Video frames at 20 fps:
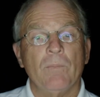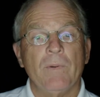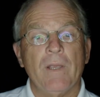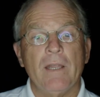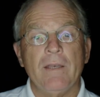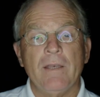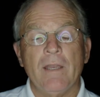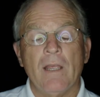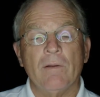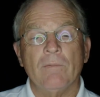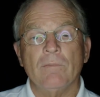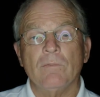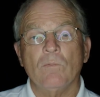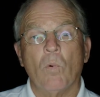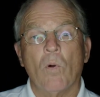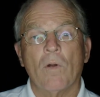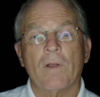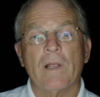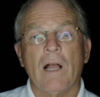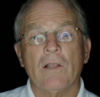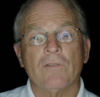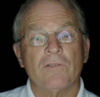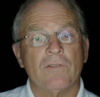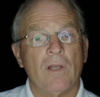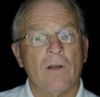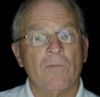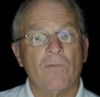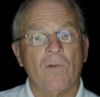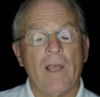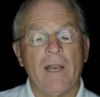getting their workout
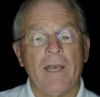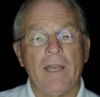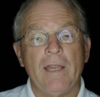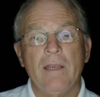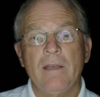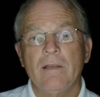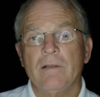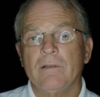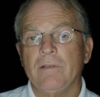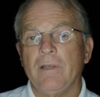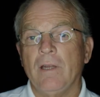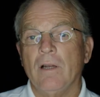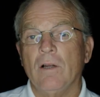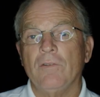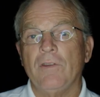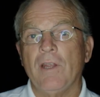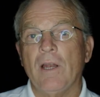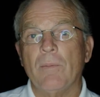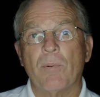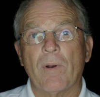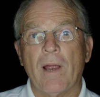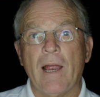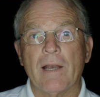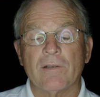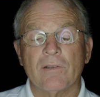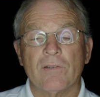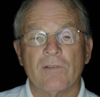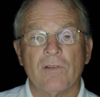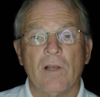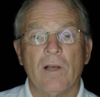stuff ready, you know, to their
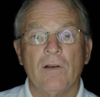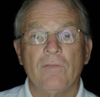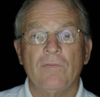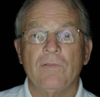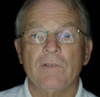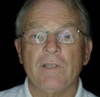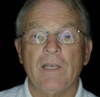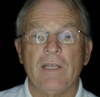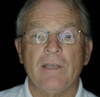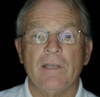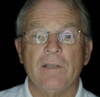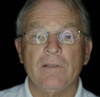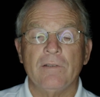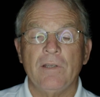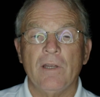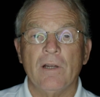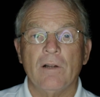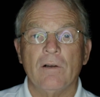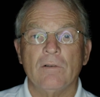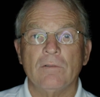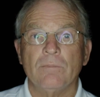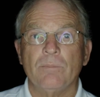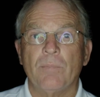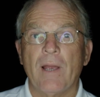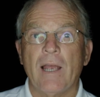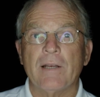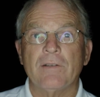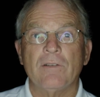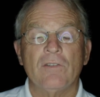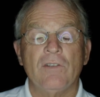practice stuff, getting the, you know,
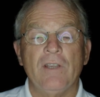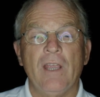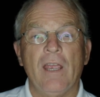practice